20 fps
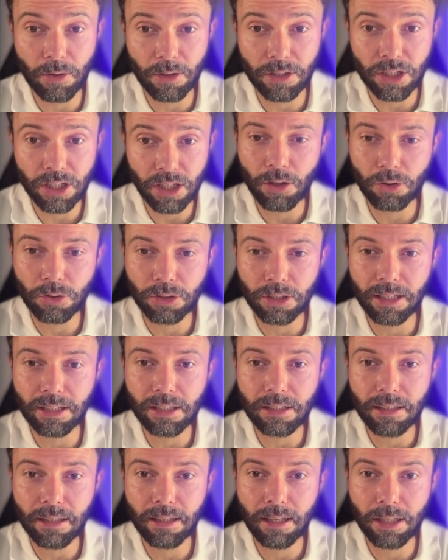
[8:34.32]
is close
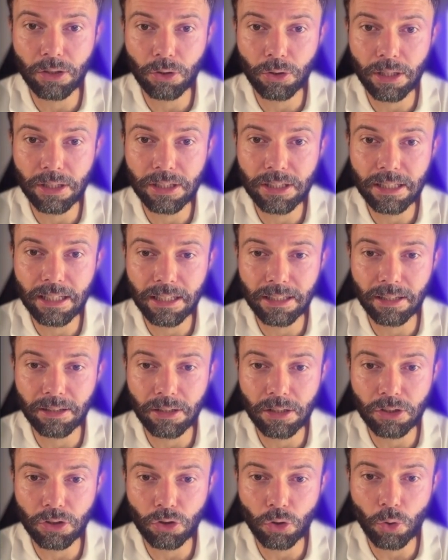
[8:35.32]
this, and you can see that
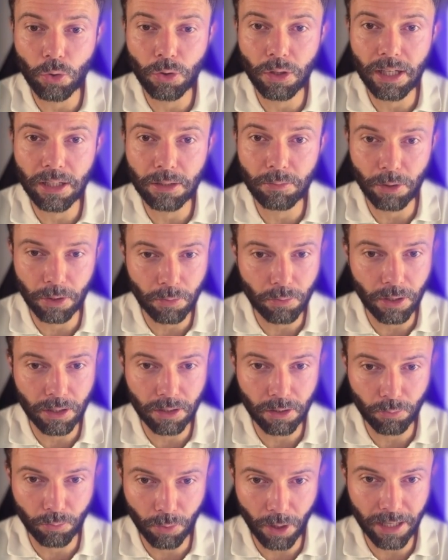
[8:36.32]
the story has been
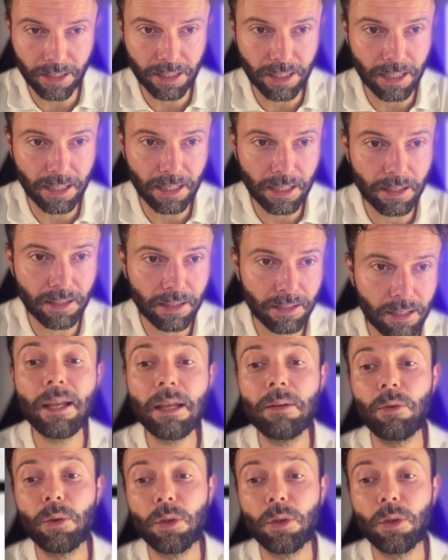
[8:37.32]
written right here. And for